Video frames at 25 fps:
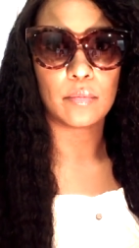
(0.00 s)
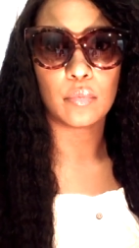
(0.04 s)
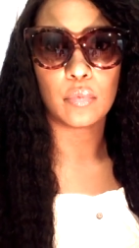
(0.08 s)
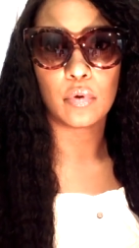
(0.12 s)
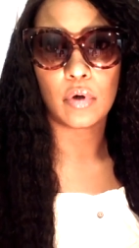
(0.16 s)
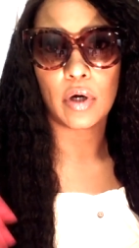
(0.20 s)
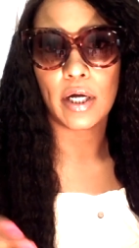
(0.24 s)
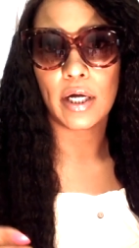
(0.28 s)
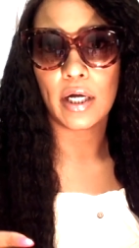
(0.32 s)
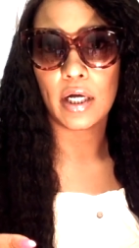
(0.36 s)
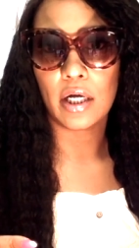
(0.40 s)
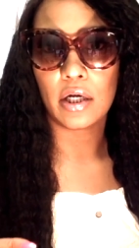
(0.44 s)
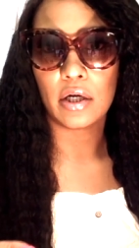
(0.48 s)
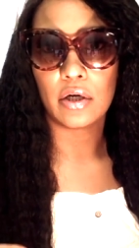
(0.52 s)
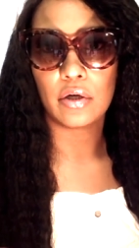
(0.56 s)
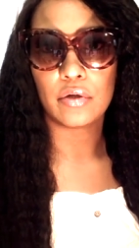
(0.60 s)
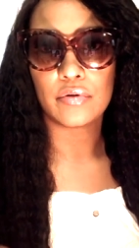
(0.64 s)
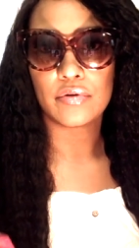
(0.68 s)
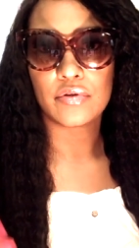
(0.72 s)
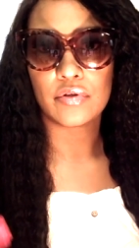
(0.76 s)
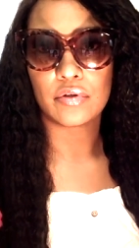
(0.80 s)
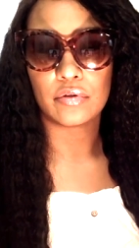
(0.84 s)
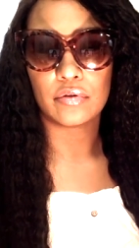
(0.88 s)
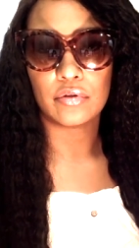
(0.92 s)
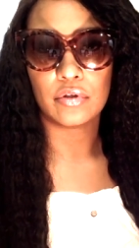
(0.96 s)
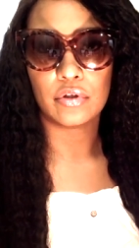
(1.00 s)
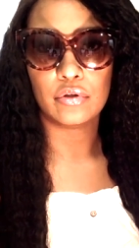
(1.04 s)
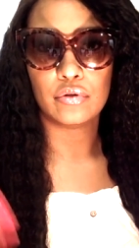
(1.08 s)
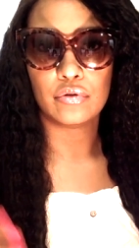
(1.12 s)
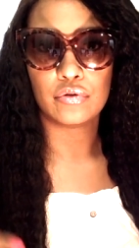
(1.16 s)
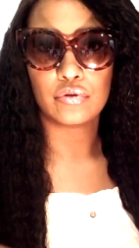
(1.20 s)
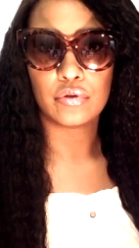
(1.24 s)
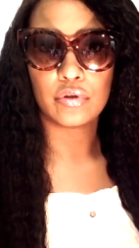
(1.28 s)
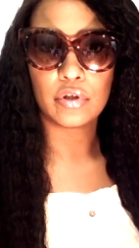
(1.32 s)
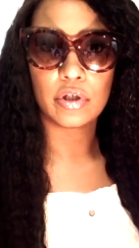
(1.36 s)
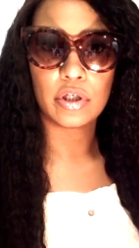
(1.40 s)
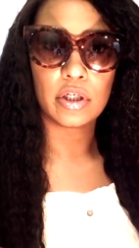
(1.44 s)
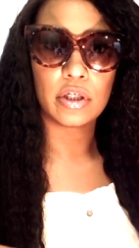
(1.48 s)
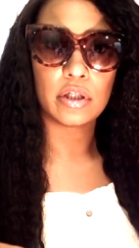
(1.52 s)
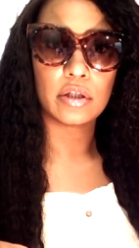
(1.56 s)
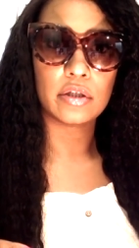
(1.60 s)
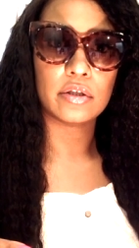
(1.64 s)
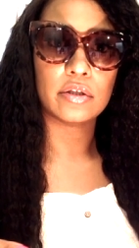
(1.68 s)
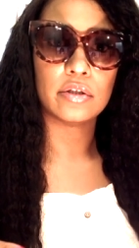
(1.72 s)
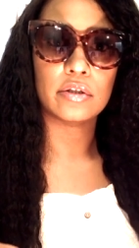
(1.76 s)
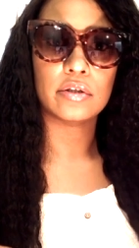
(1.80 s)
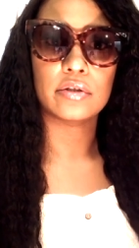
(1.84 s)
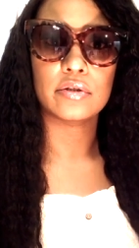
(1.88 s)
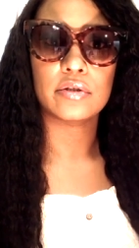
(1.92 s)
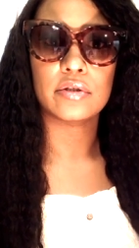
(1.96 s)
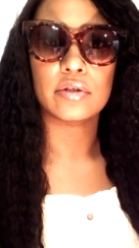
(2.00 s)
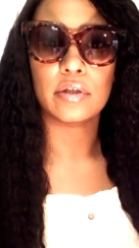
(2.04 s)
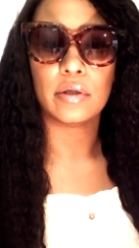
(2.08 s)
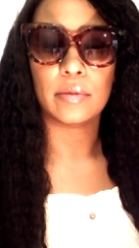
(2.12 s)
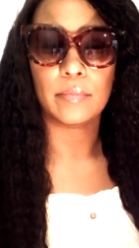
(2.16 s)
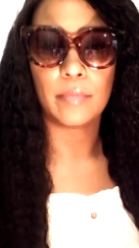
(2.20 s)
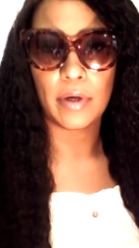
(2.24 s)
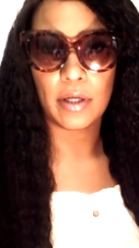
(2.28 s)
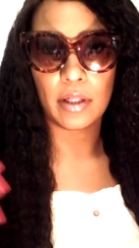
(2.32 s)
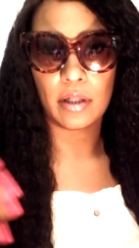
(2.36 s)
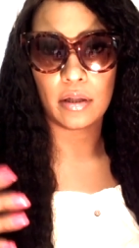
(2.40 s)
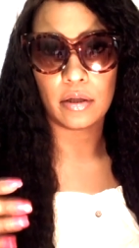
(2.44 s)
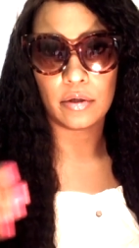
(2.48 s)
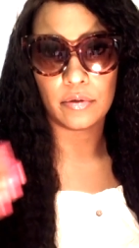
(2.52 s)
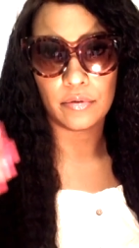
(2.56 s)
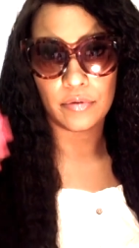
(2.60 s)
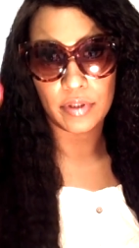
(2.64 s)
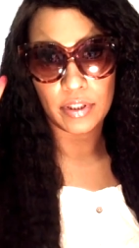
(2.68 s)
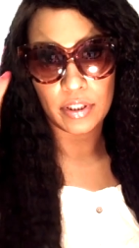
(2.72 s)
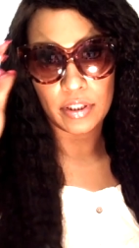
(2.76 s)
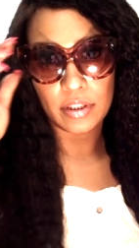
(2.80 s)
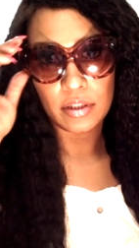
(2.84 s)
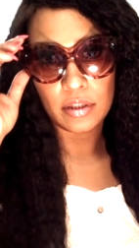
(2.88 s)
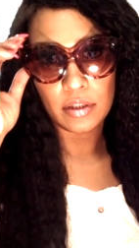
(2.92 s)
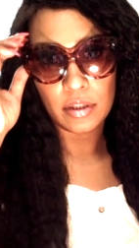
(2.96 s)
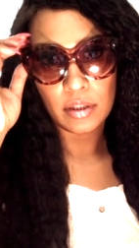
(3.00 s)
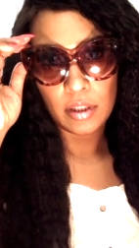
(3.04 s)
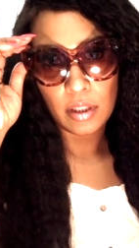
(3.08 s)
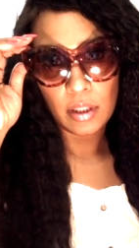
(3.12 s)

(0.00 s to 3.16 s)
browns or neutral colors on my clothing.